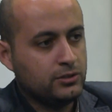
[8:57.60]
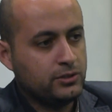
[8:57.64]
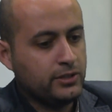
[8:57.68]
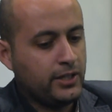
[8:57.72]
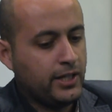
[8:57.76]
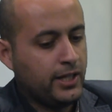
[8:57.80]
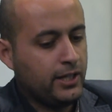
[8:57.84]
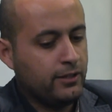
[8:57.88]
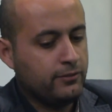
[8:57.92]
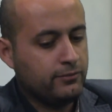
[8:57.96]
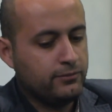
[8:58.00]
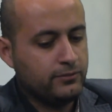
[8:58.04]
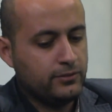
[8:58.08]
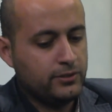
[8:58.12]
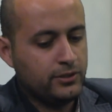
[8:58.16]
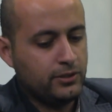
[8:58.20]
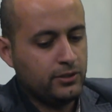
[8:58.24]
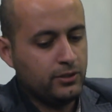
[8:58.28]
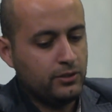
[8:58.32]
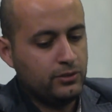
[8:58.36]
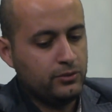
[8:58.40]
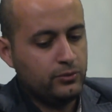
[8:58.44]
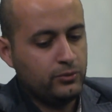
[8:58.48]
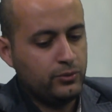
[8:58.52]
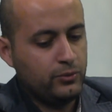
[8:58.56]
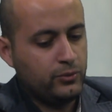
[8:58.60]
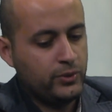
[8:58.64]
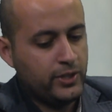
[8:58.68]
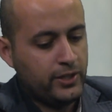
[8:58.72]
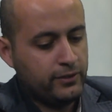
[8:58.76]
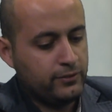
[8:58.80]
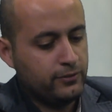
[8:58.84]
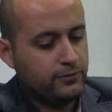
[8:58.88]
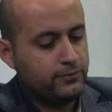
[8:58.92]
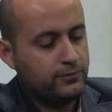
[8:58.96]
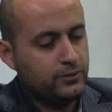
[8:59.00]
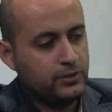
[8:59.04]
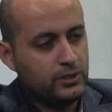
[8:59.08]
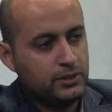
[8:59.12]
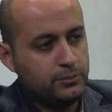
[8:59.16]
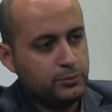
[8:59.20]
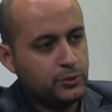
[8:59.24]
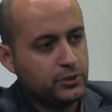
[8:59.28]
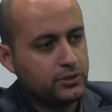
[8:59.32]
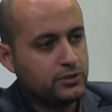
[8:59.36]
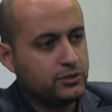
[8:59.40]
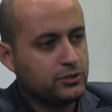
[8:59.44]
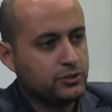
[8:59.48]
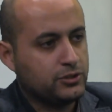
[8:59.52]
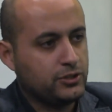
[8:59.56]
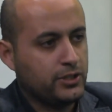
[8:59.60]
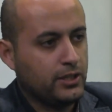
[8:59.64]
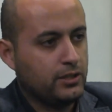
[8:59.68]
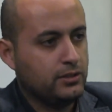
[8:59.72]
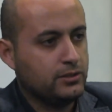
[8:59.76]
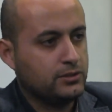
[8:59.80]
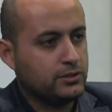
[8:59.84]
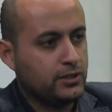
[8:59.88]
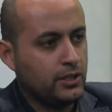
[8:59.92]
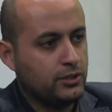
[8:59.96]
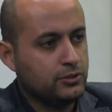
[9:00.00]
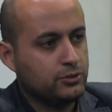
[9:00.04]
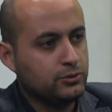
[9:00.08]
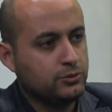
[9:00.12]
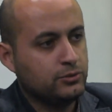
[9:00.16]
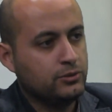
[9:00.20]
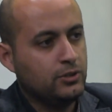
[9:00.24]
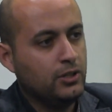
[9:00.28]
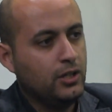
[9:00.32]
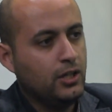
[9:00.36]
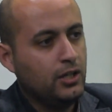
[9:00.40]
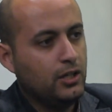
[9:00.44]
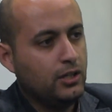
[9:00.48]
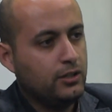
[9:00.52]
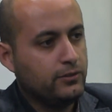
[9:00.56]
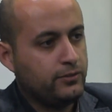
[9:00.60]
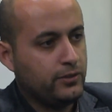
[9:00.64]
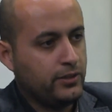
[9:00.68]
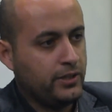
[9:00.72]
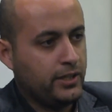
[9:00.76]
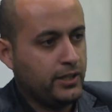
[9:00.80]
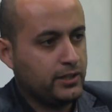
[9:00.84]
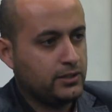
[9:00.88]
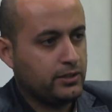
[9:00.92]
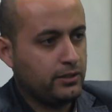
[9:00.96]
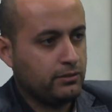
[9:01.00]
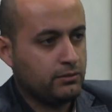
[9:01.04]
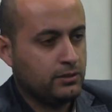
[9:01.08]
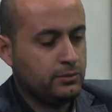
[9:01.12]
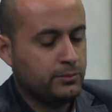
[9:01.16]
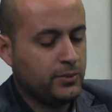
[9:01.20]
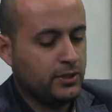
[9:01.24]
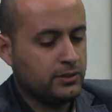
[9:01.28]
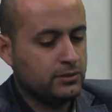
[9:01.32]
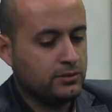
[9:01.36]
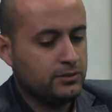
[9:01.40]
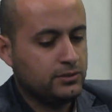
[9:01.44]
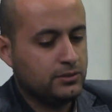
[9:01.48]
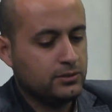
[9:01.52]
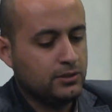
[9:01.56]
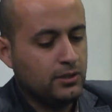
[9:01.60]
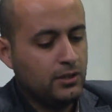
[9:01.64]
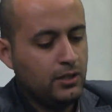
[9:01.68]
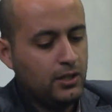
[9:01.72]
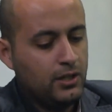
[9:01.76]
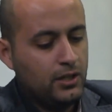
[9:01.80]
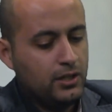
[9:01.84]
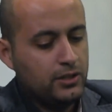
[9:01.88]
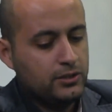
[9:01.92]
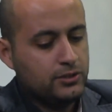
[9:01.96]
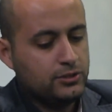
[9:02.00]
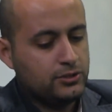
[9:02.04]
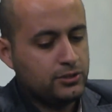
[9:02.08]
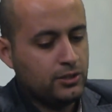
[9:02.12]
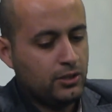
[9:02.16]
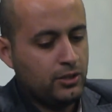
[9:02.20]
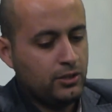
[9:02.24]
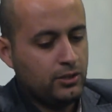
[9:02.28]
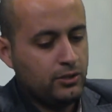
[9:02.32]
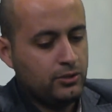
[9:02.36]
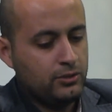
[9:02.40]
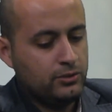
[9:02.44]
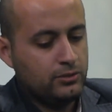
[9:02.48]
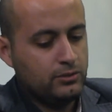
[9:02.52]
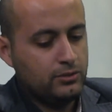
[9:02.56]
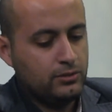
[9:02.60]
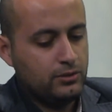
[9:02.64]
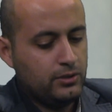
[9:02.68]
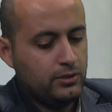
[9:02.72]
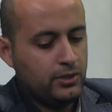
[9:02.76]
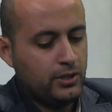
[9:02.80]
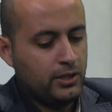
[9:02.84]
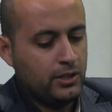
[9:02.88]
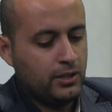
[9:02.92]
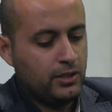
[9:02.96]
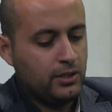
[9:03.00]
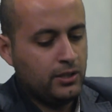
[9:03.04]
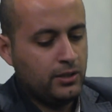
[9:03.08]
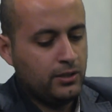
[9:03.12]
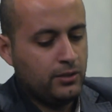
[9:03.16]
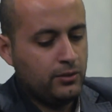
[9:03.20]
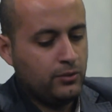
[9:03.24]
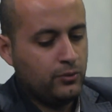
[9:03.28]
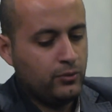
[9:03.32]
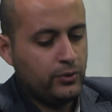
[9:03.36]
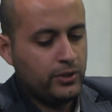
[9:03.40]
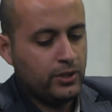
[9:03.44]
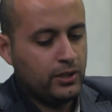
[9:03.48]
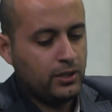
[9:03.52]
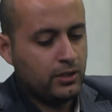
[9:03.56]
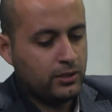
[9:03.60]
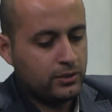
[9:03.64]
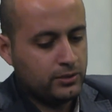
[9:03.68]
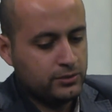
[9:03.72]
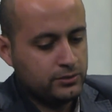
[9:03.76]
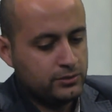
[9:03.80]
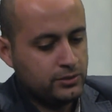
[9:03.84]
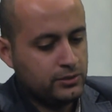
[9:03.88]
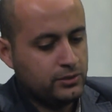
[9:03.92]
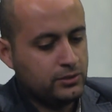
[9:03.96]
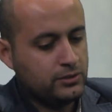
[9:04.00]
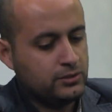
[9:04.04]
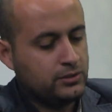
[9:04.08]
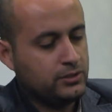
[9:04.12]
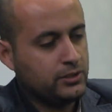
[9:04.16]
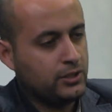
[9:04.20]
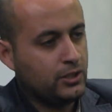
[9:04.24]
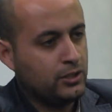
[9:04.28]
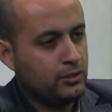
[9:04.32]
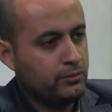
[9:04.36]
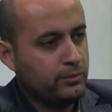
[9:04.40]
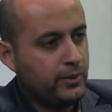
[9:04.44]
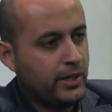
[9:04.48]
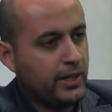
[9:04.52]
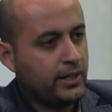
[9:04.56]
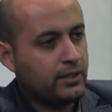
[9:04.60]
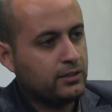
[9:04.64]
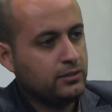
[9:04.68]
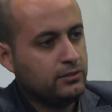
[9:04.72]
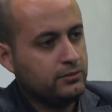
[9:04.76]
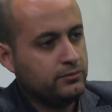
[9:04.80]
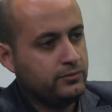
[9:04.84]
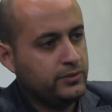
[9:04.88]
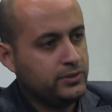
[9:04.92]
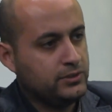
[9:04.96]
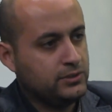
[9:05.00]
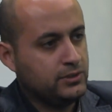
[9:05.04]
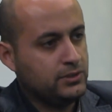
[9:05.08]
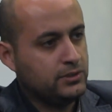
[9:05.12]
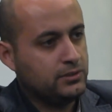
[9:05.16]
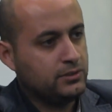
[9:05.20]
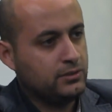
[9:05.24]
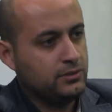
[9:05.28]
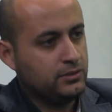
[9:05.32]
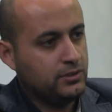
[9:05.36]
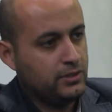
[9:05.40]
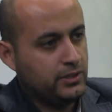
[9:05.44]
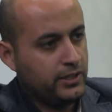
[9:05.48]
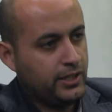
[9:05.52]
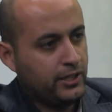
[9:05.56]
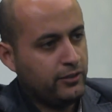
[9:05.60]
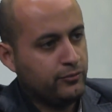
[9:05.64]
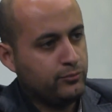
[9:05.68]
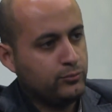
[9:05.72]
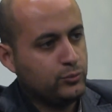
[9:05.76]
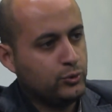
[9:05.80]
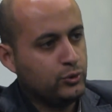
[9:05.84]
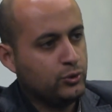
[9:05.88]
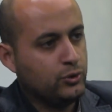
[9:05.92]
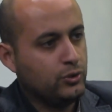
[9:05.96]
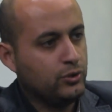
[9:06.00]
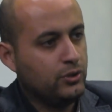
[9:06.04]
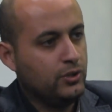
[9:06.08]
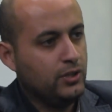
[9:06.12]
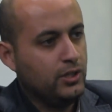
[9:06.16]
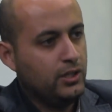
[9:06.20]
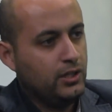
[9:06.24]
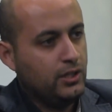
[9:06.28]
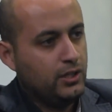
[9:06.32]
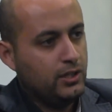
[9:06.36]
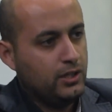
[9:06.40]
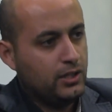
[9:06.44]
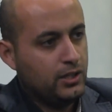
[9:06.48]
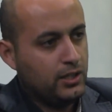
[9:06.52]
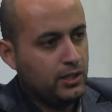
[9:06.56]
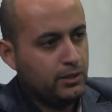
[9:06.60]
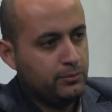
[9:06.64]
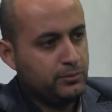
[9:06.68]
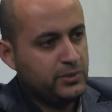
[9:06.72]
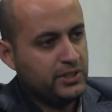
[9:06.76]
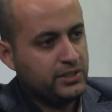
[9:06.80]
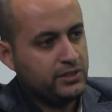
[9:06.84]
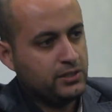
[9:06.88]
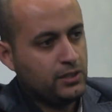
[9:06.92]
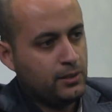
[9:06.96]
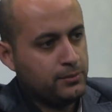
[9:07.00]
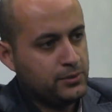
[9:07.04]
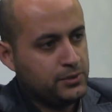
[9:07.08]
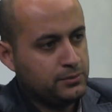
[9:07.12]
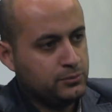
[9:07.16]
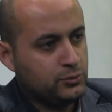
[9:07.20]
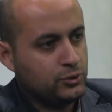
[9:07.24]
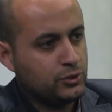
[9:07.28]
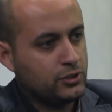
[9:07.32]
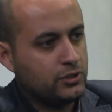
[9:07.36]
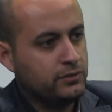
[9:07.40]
to have, you know, we have a fully booked sh- schedule for the next three months. Wow. So uh, we are continuously going back to visit and, and have more mm-hmm. Uh, meetups and more